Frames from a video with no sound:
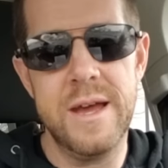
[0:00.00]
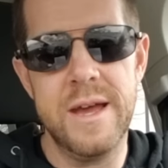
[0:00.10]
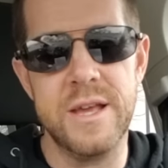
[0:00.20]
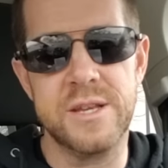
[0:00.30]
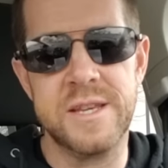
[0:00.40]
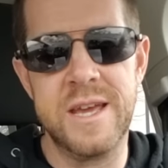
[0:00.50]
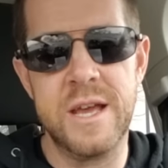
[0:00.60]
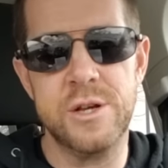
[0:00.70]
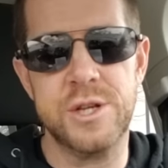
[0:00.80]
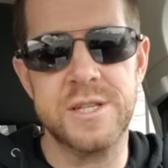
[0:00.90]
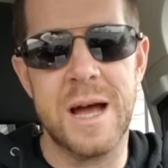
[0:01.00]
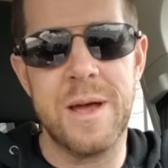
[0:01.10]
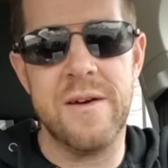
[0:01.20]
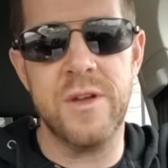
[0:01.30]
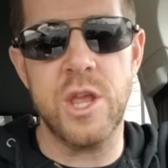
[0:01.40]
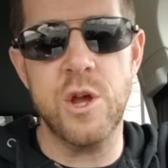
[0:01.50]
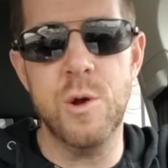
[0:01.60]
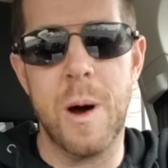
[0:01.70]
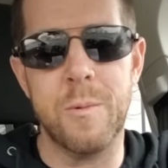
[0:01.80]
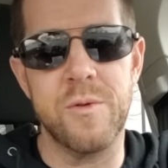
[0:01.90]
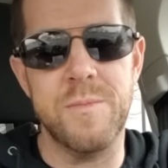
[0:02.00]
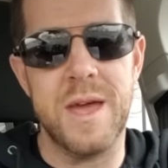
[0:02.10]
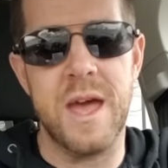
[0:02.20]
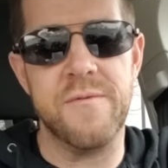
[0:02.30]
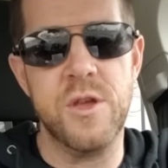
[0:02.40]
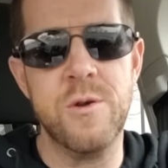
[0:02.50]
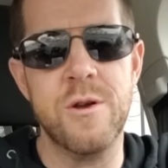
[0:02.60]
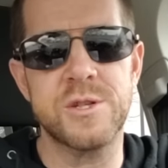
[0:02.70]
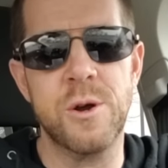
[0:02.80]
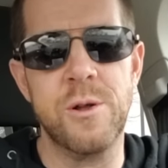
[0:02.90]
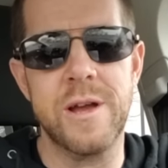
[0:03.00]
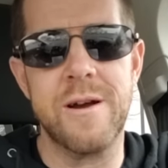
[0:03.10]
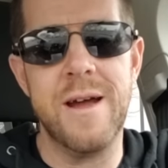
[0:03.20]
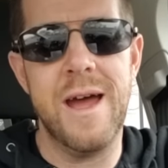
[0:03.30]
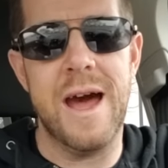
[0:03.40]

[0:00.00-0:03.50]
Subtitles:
You see, she stopped having you-know-what with me a few years earlier